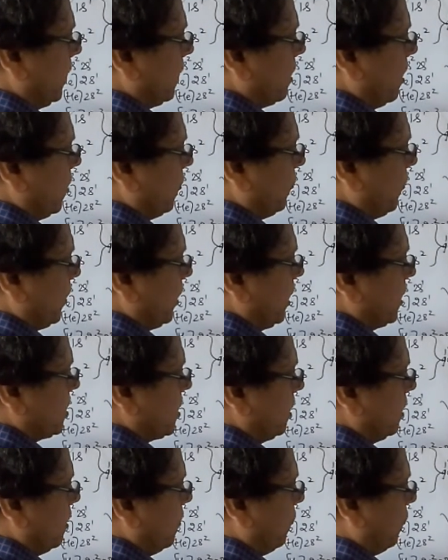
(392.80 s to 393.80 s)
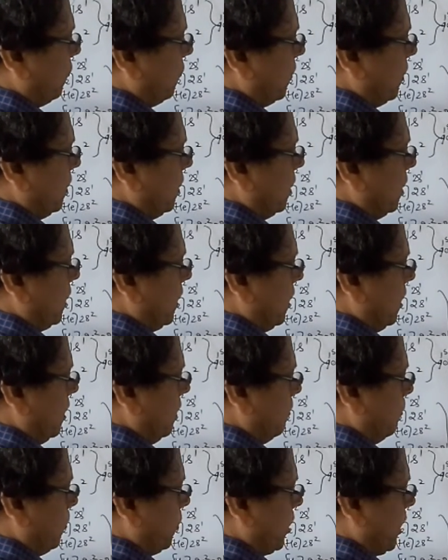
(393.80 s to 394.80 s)
the configuration of
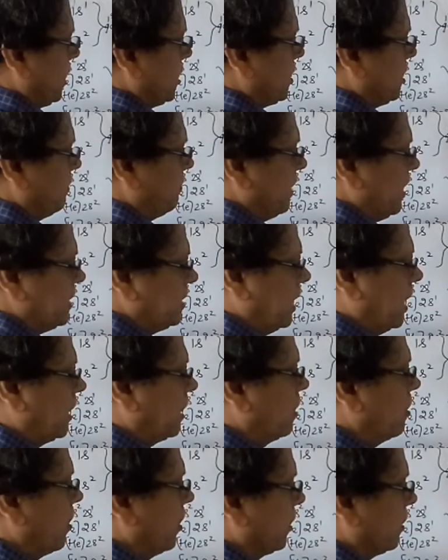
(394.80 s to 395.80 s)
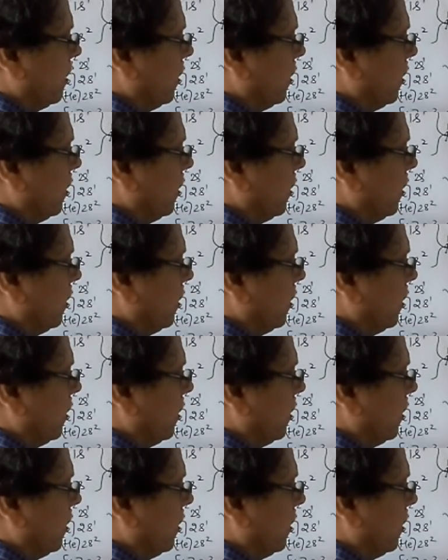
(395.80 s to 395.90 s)
potassium as argon